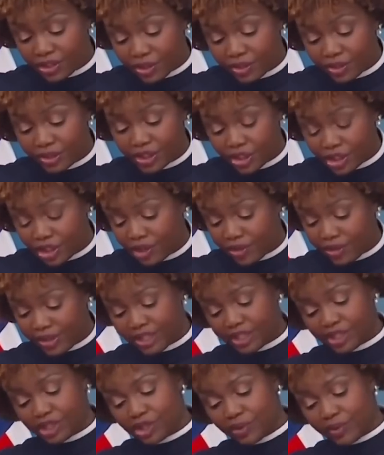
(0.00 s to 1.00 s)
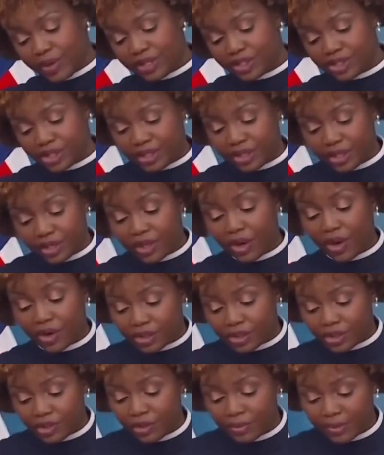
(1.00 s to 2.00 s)
uncertain security situation in
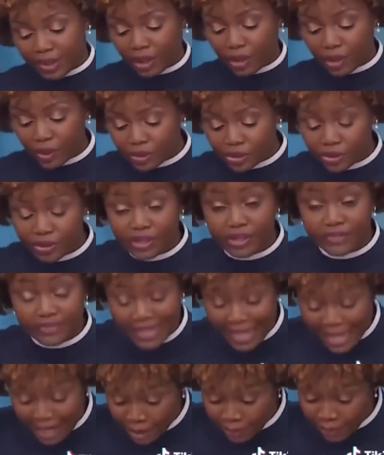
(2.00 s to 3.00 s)
Khartoum and closures of the